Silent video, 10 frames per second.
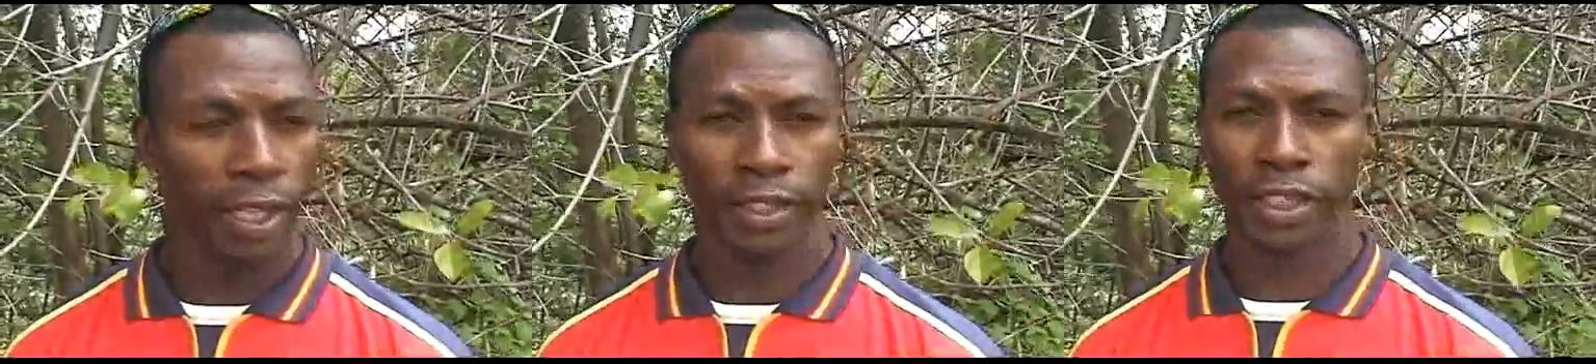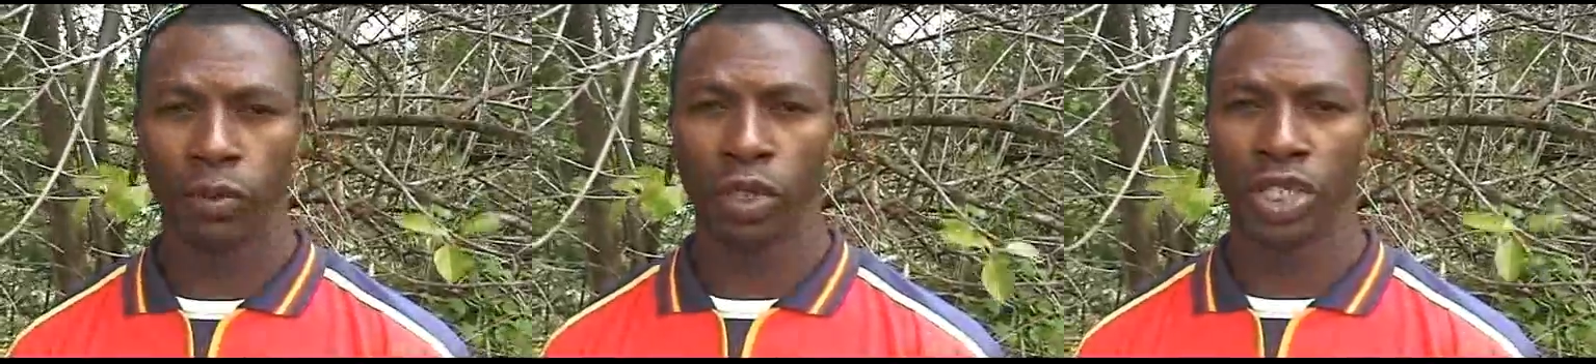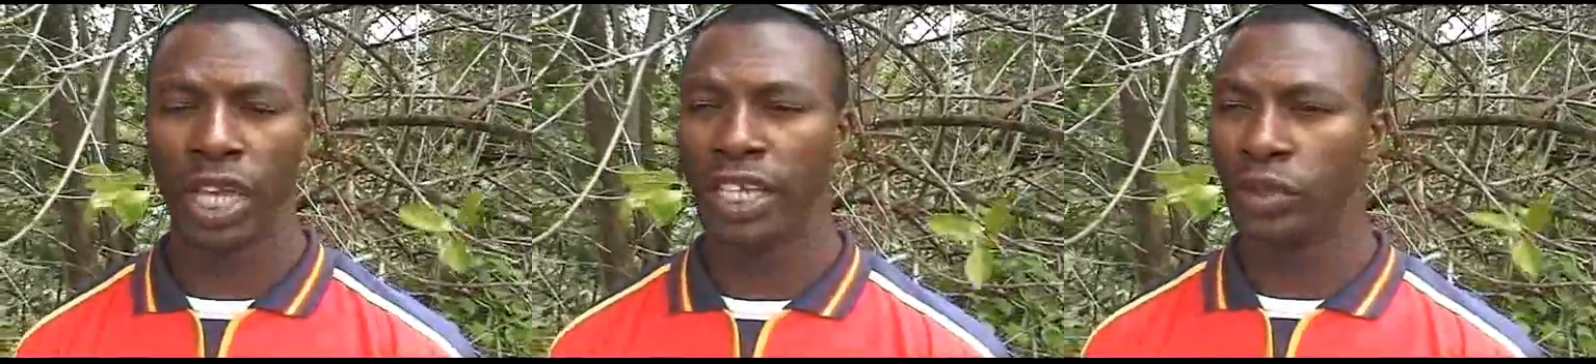and see what
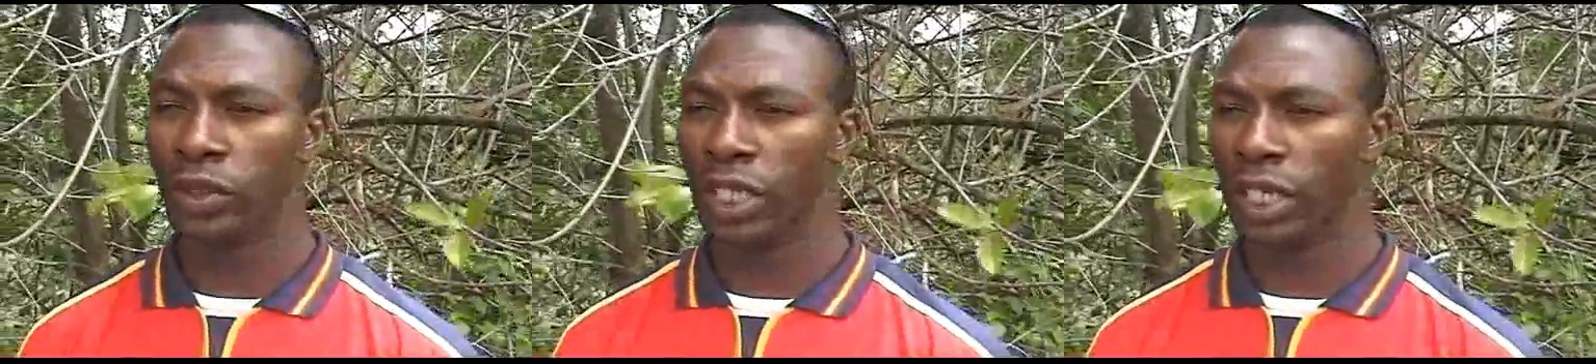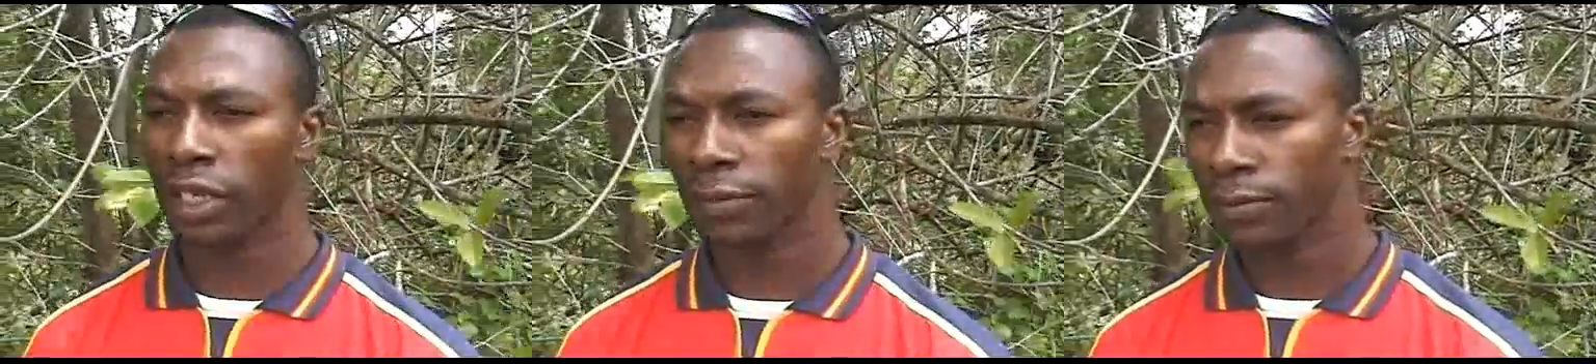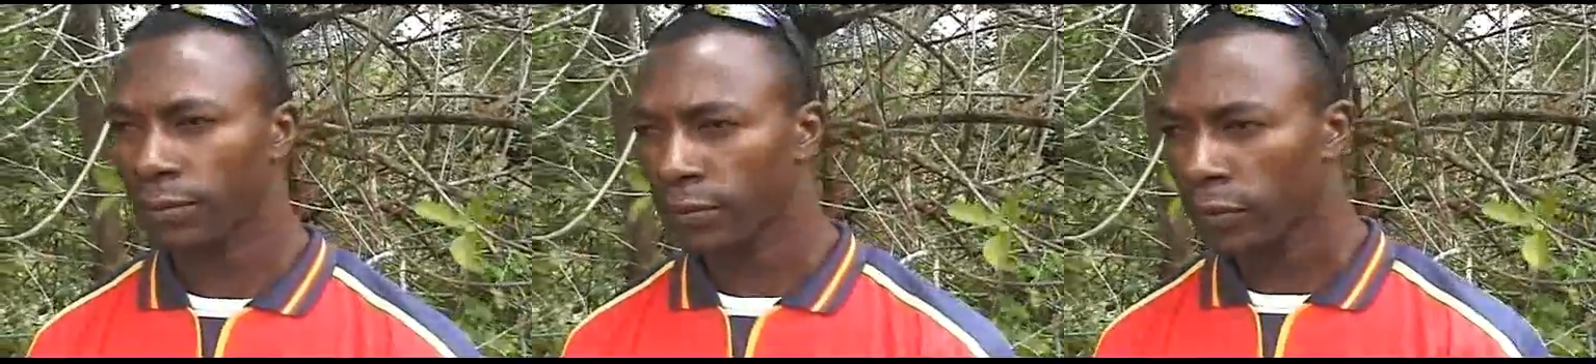she has to say.
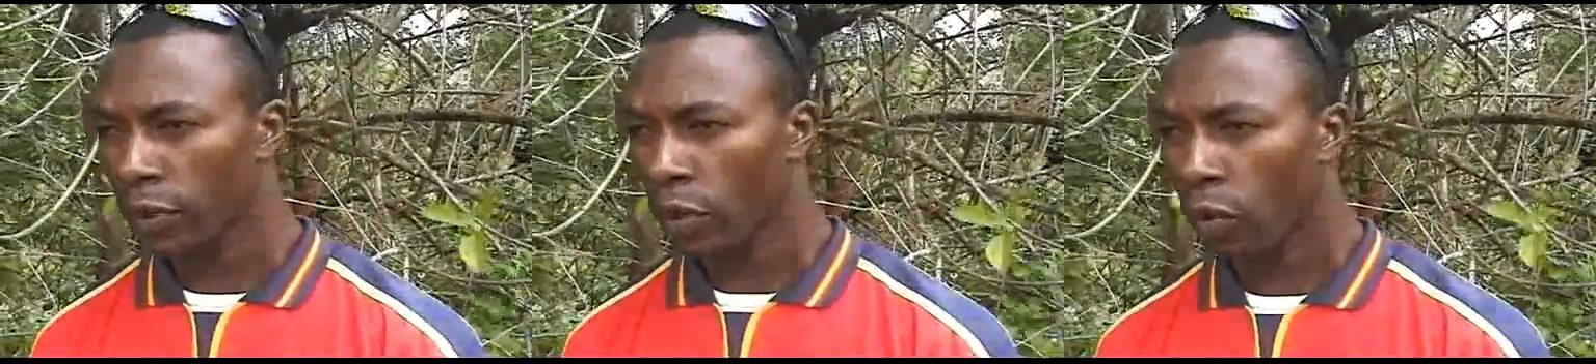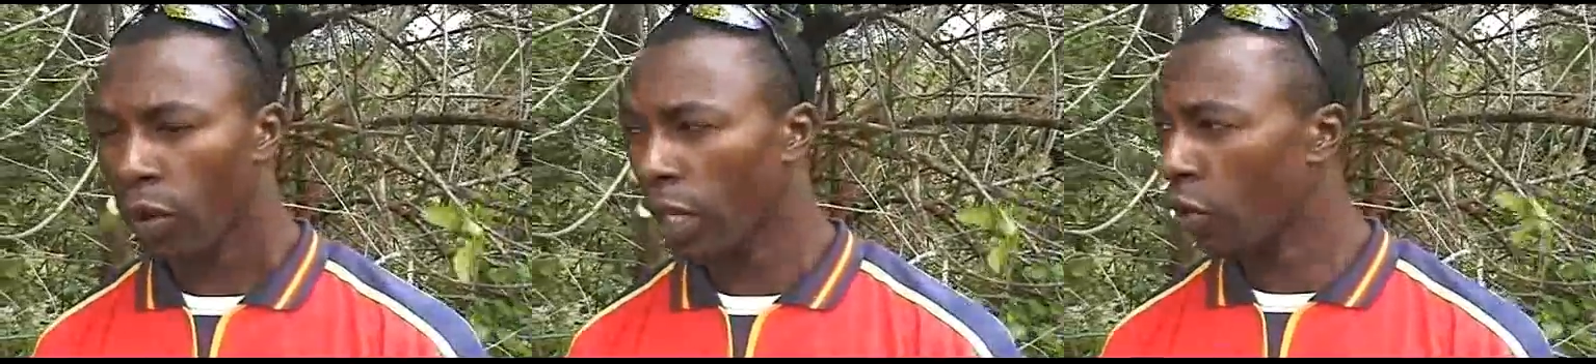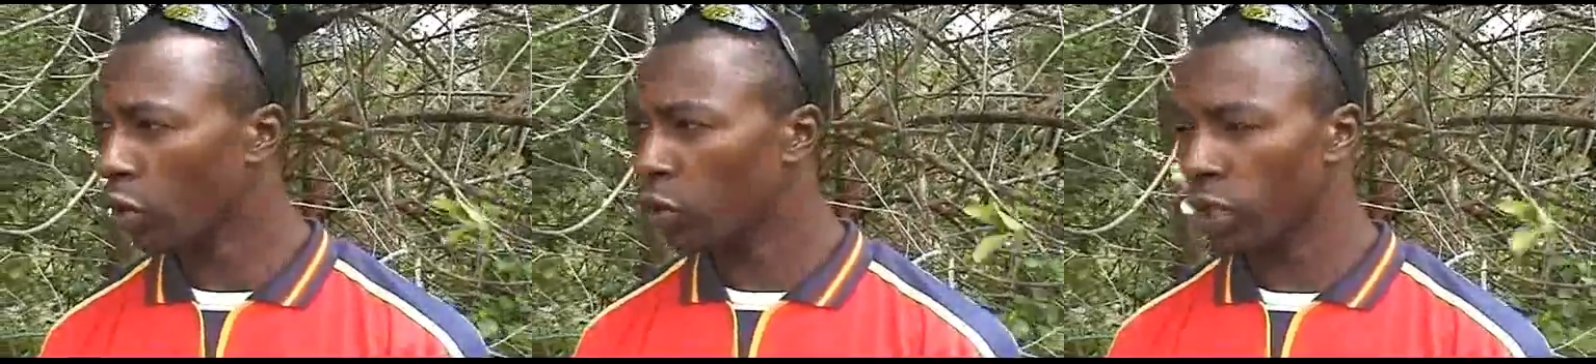When I
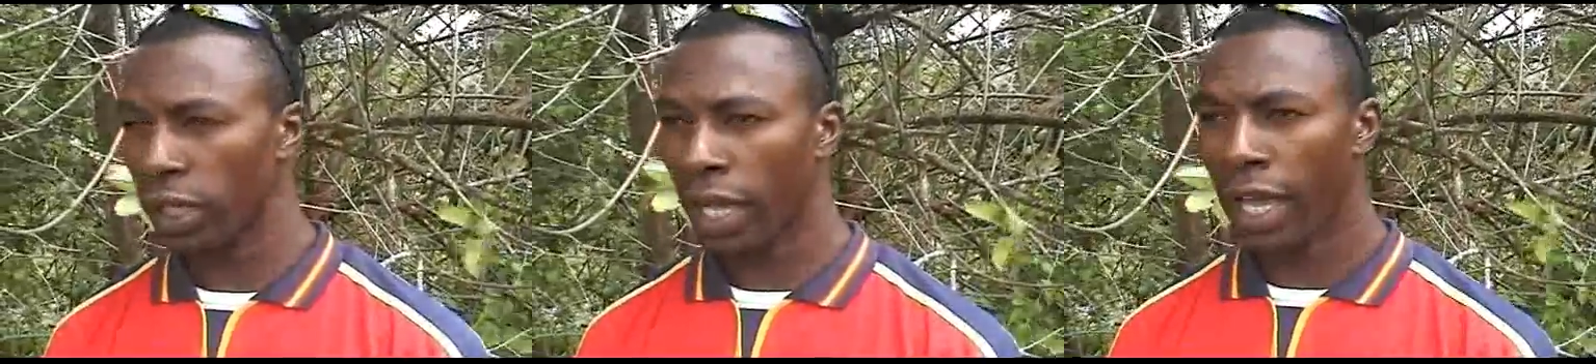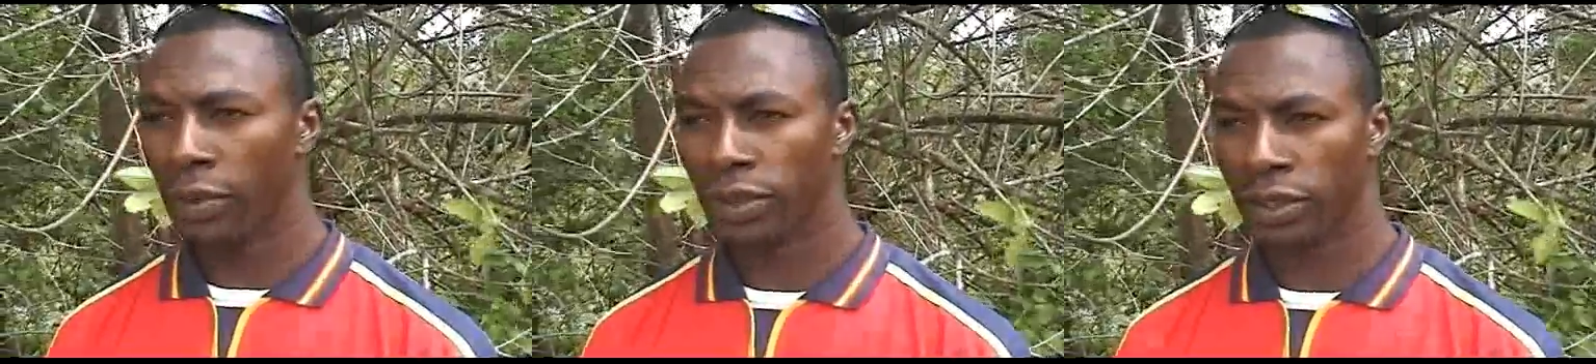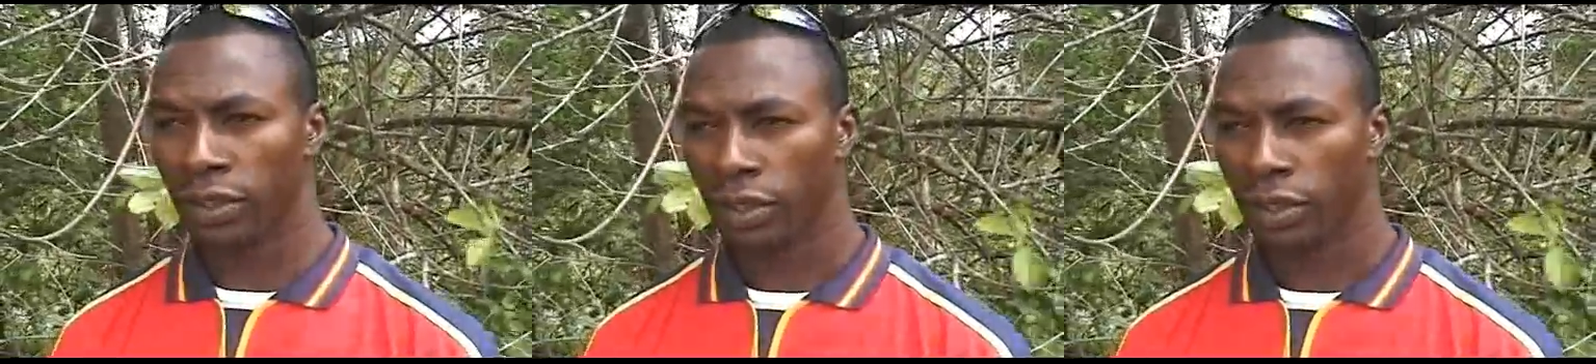got to the house,